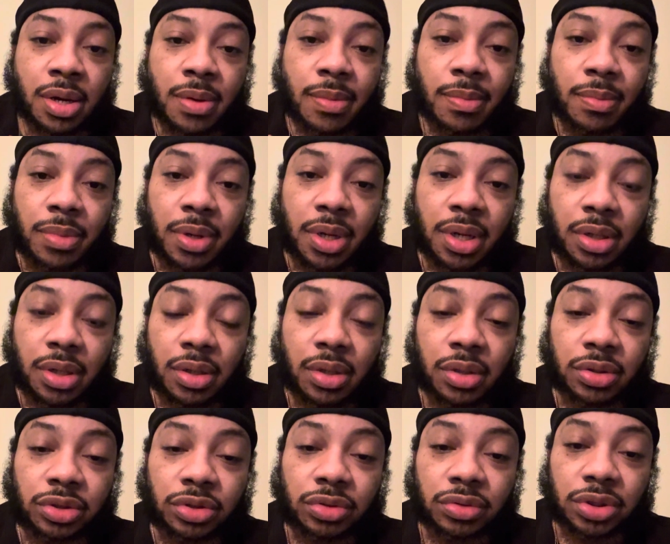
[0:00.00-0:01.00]
but long
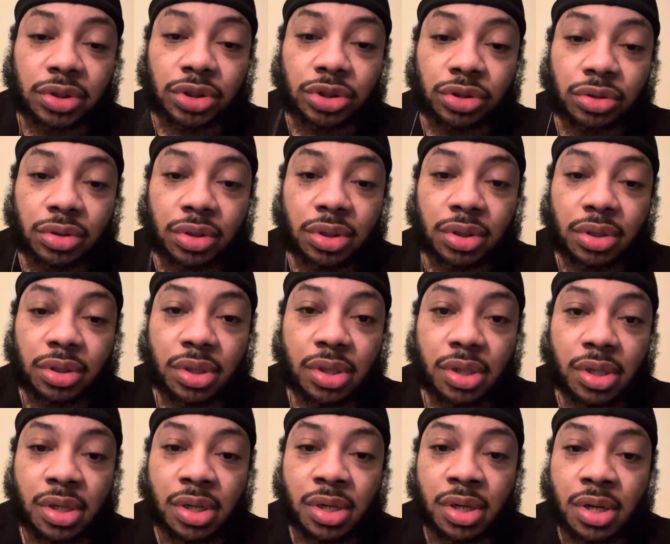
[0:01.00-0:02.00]
story short,
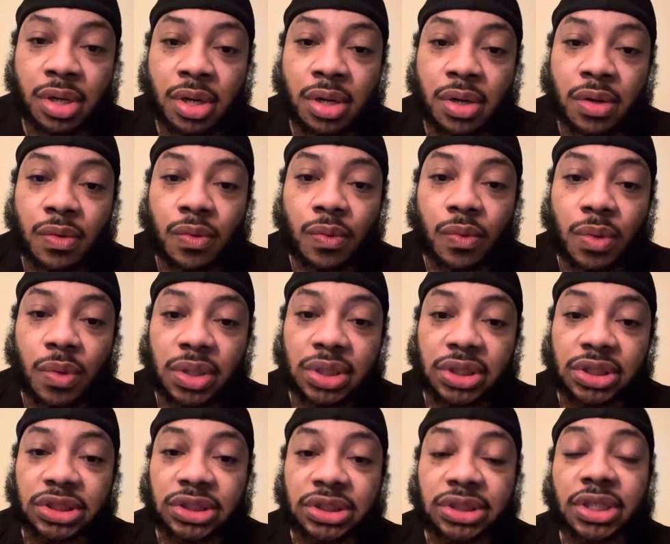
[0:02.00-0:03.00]
one
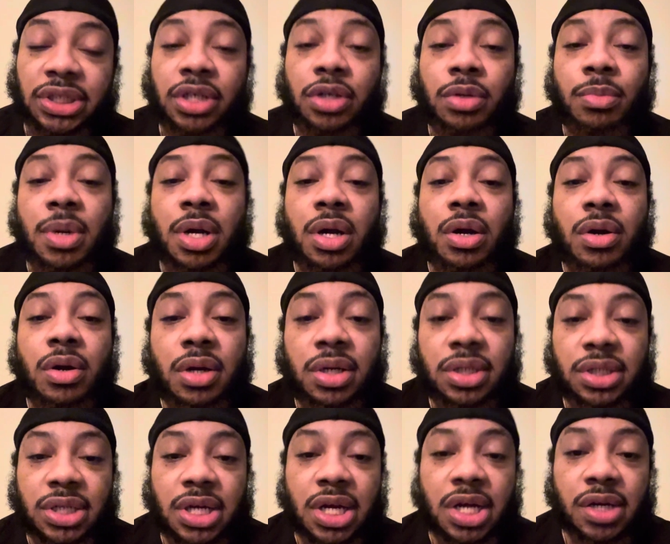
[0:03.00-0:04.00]
is to heal my heart
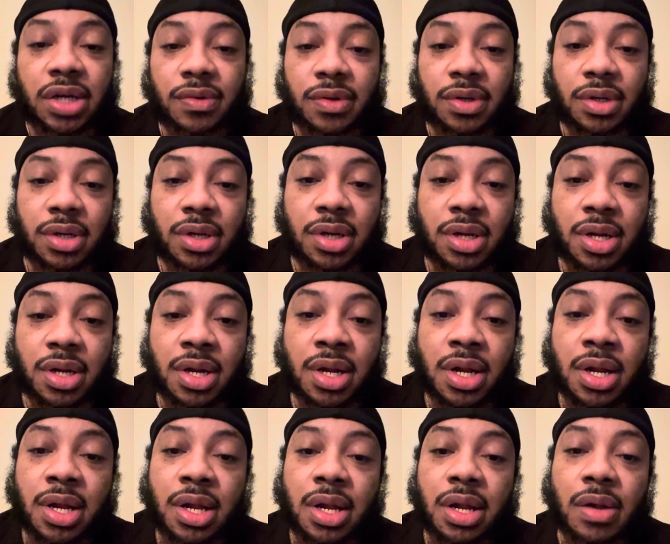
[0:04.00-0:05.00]
chakra,
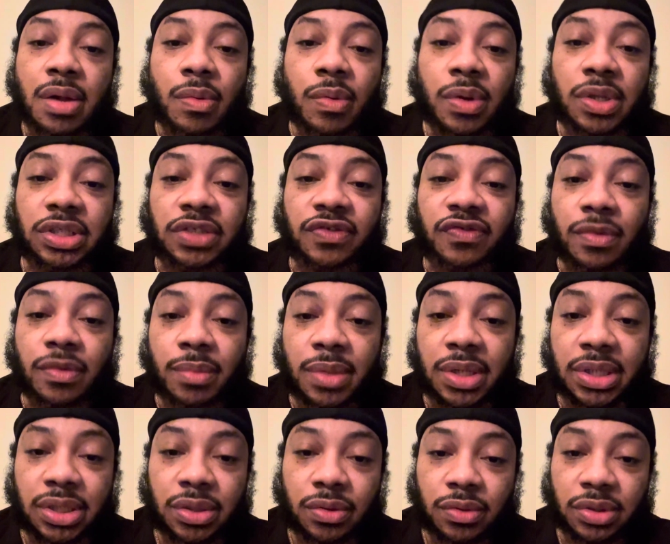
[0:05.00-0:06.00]
and one is for
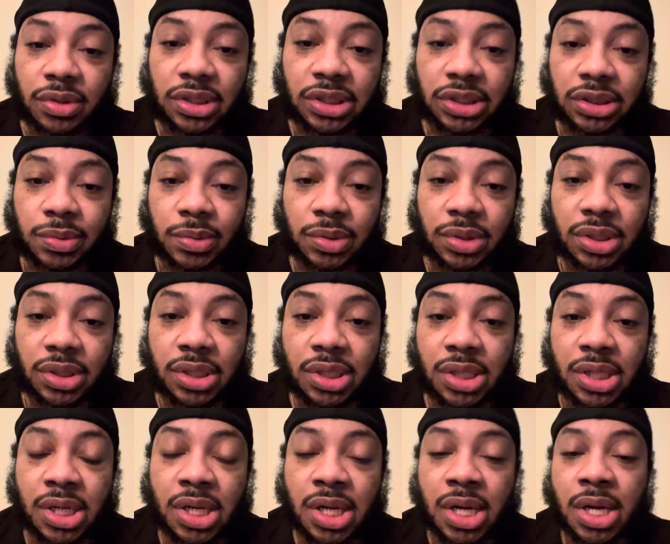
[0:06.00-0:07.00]
money on this one,
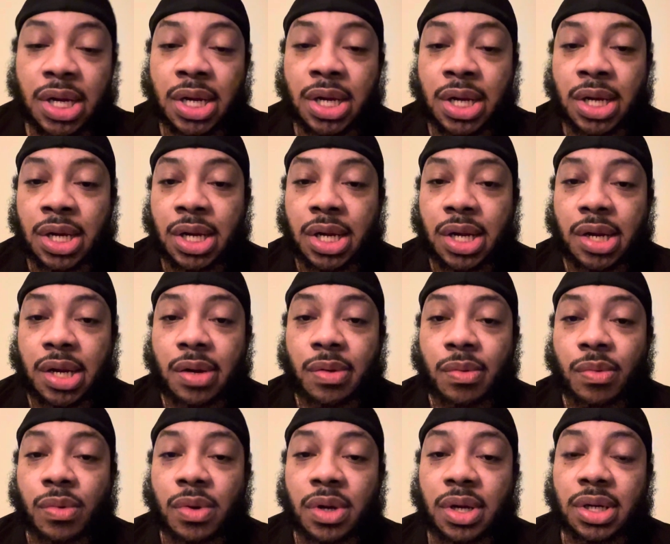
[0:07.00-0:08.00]
and
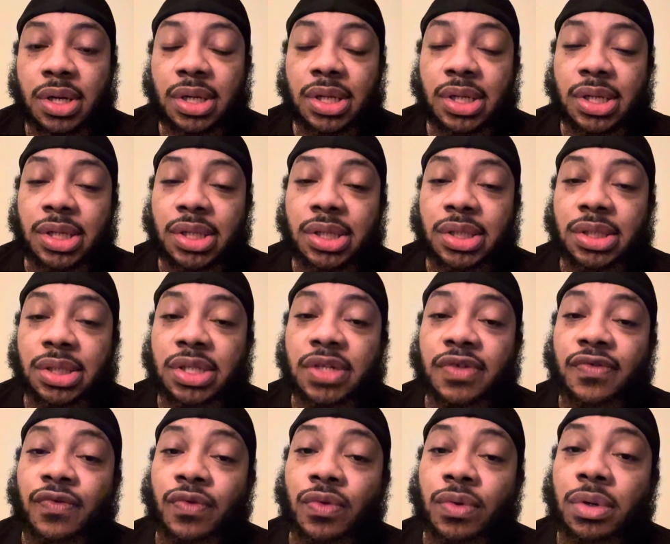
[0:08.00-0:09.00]
one is
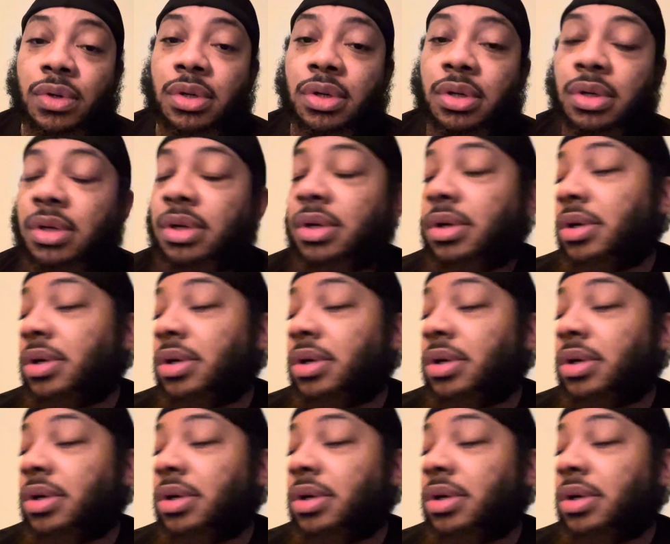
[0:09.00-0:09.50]
for